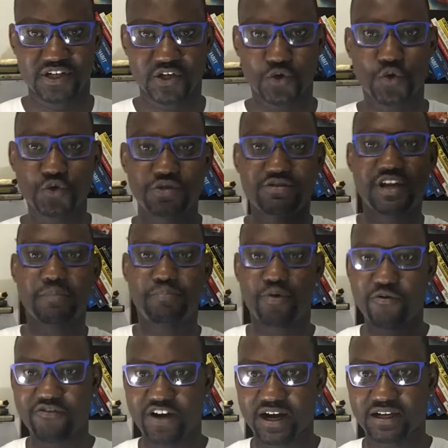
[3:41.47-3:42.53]
Go to their
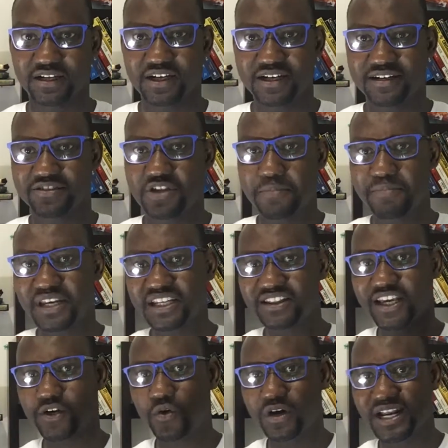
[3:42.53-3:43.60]
profile. The minute
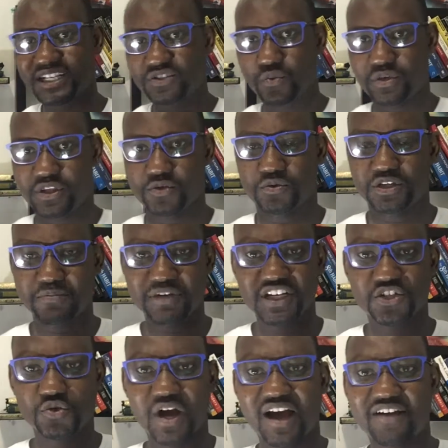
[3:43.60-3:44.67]
they connect with you, the
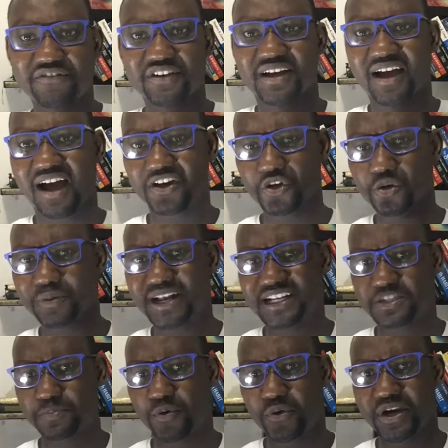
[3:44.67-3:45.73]
minute you have a little bit
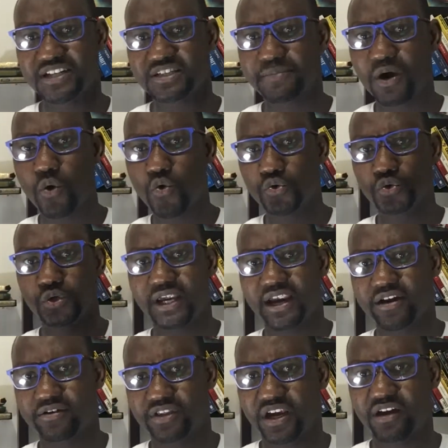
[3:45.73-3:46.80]
experience about who
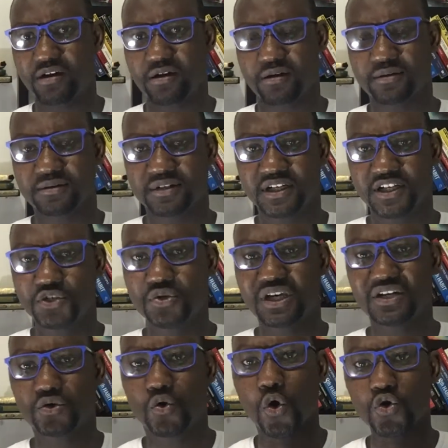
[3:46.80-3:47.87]
they are, you
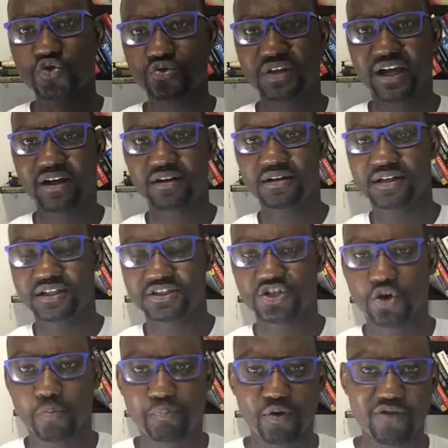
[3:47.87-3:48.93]
can go to their
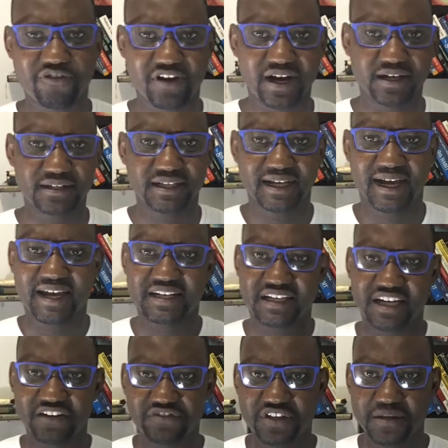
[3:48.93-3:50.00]
profile and
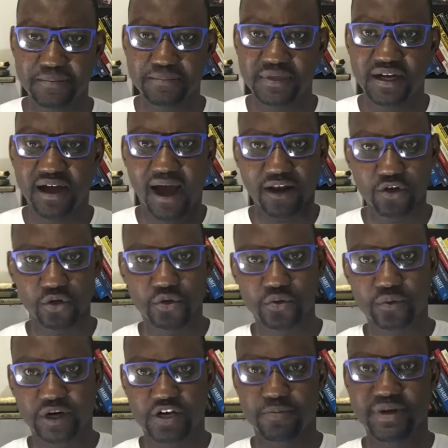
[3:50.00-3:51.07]
give them a little
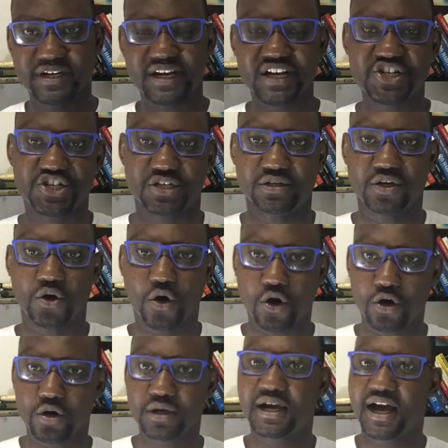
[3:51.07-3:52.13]
recommendation
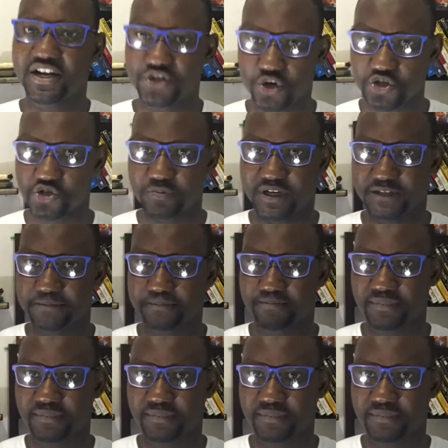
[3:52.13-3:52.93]
or endorsement.